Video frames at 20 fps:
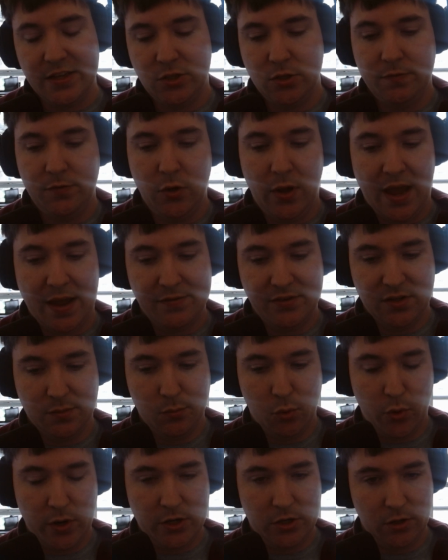so if you have some
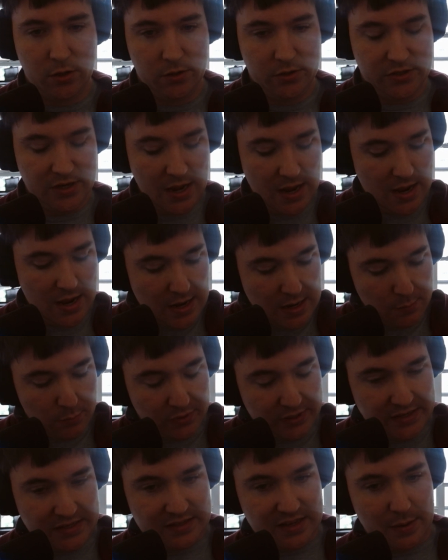pointers,
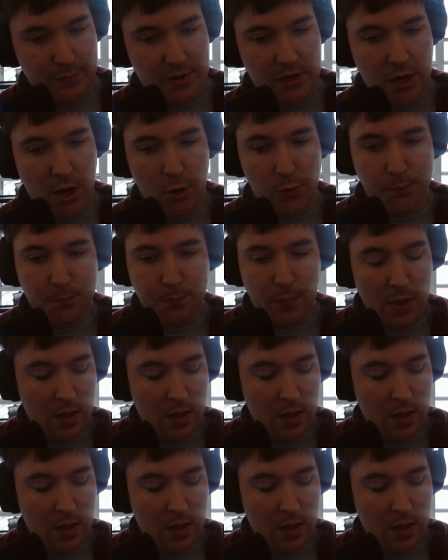please let me know.